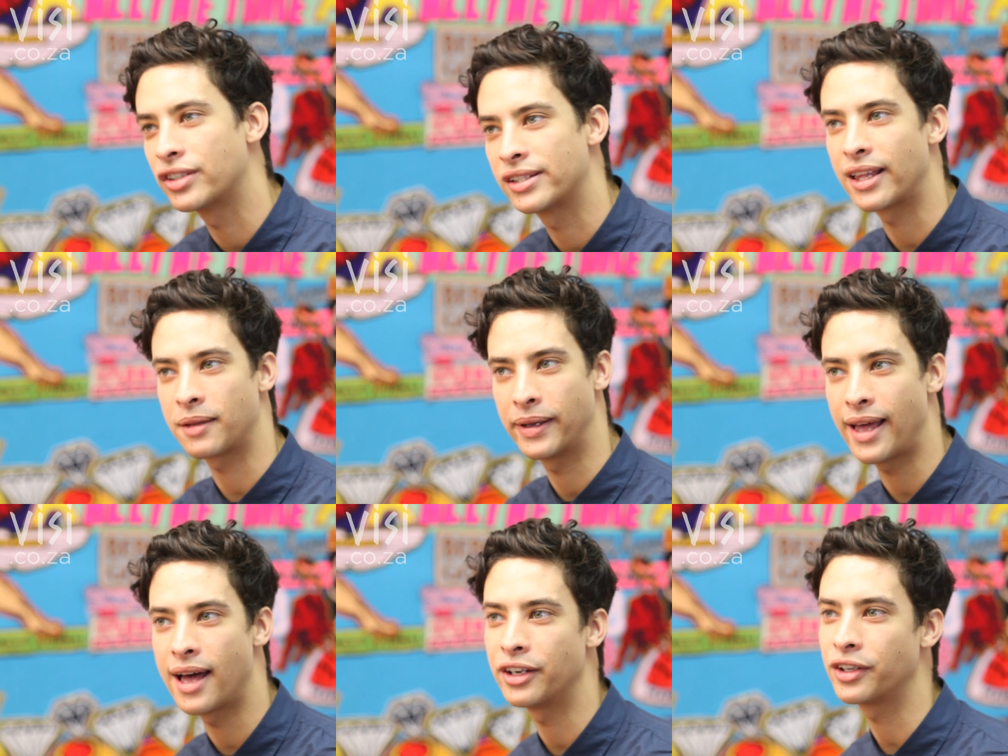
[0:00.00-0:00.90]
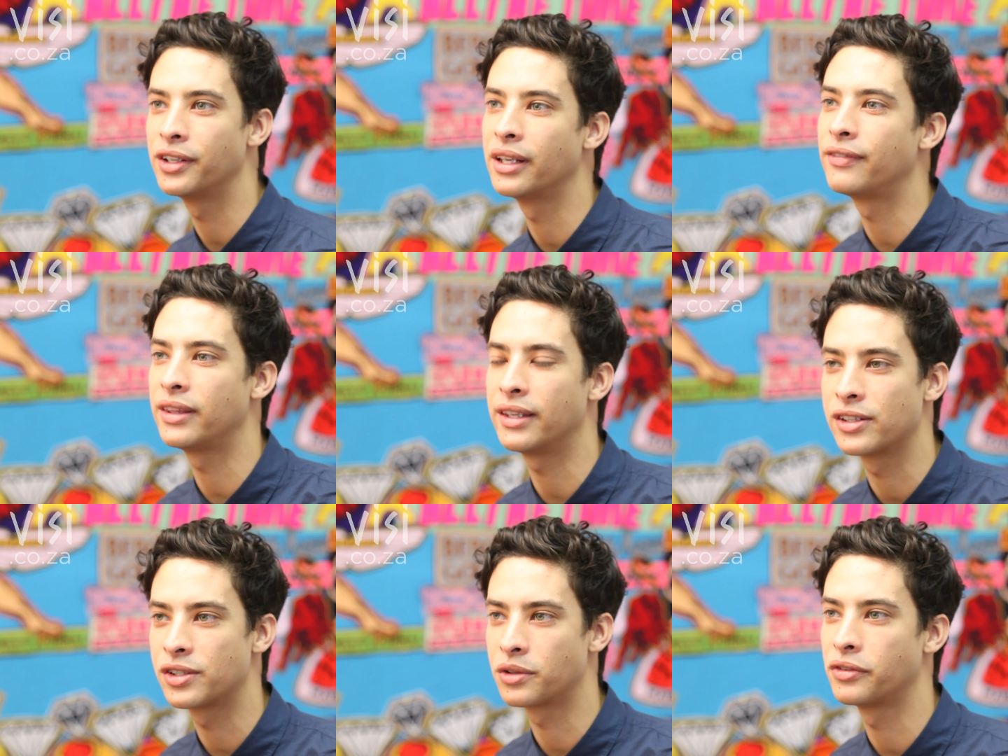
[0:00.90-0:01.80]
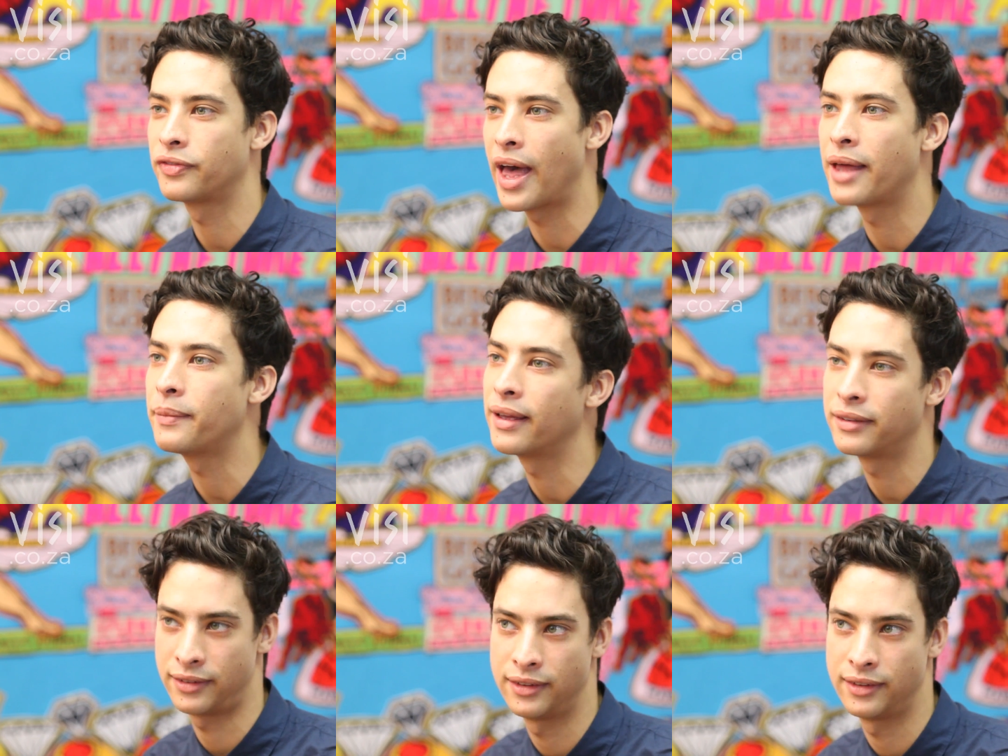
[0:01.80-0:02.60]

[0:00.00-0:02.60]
just like mechanical, everything's sort of handmade.